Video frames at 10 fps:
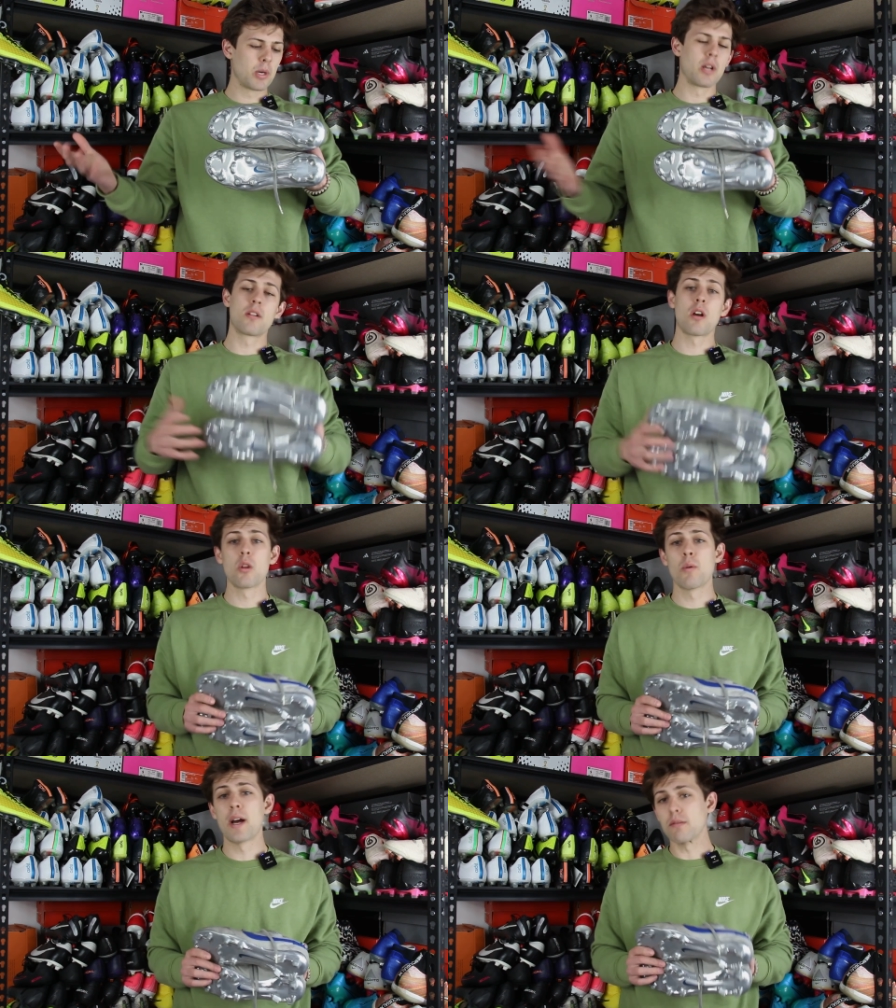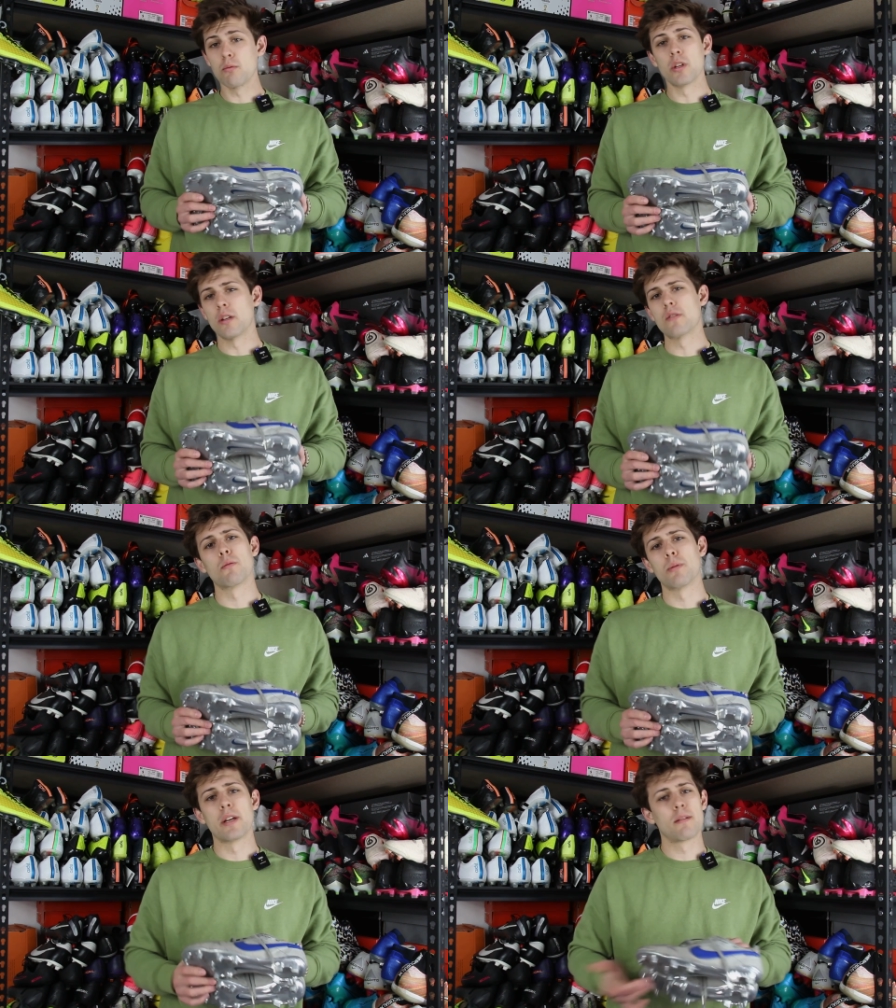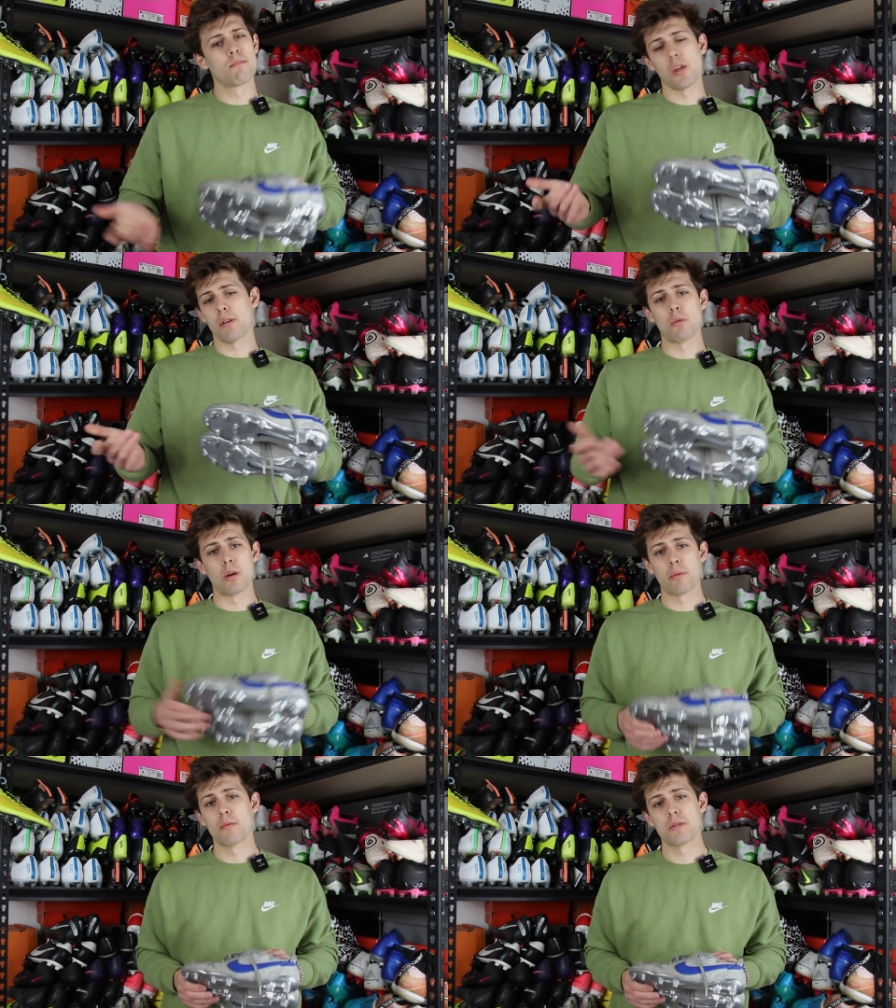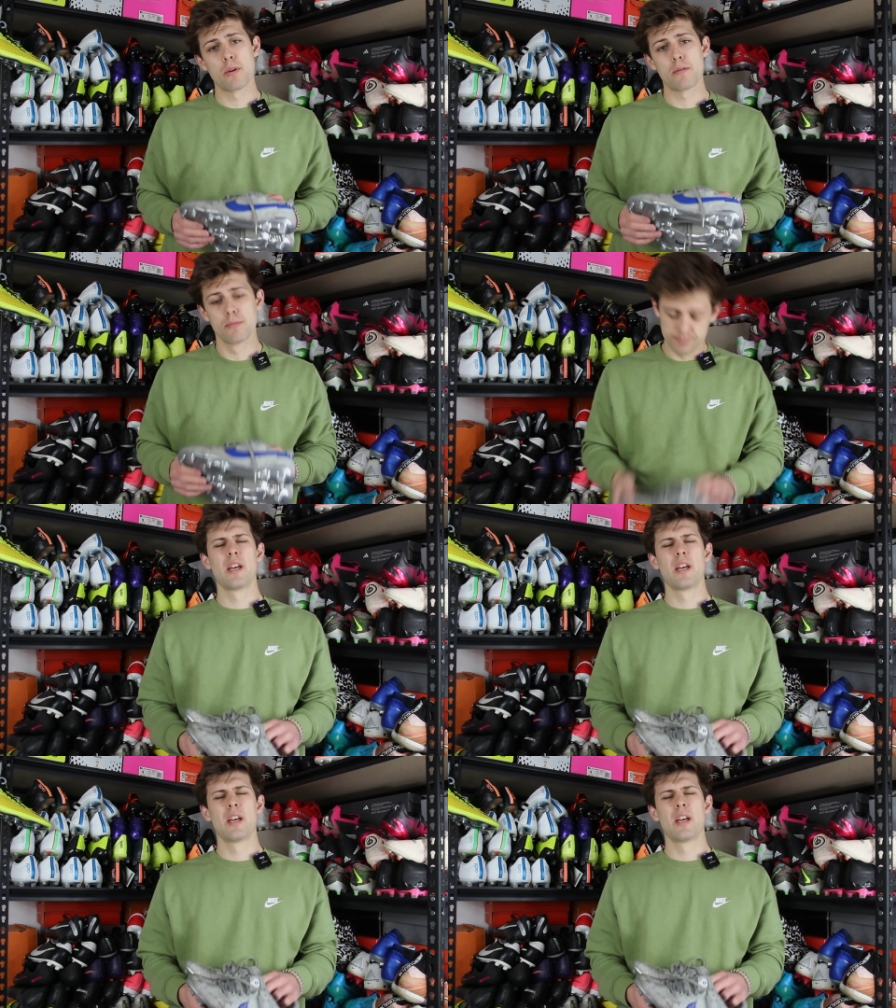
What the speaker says: but otherwise really good sole plate. Nothing wrong with it whatsoever.